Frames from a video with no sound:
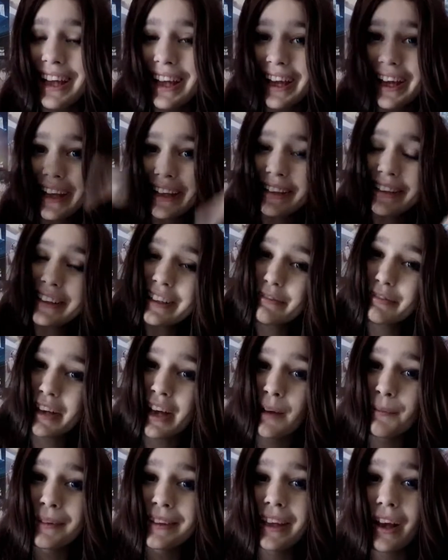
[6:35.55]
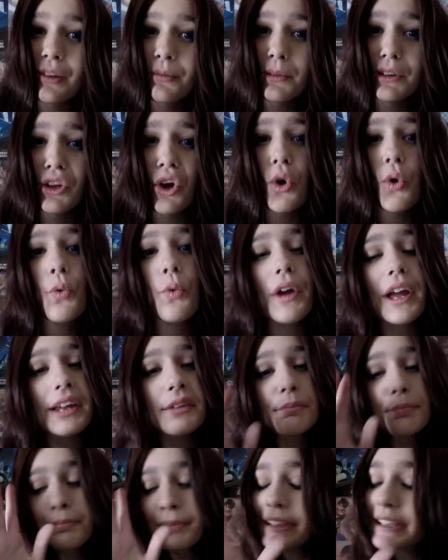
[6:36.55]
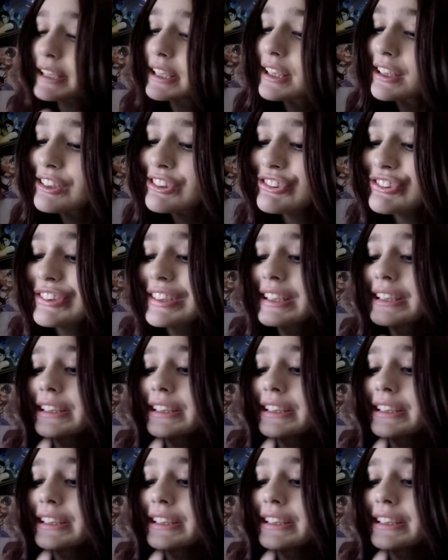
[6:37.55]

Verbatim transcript: and leave a comment down below and please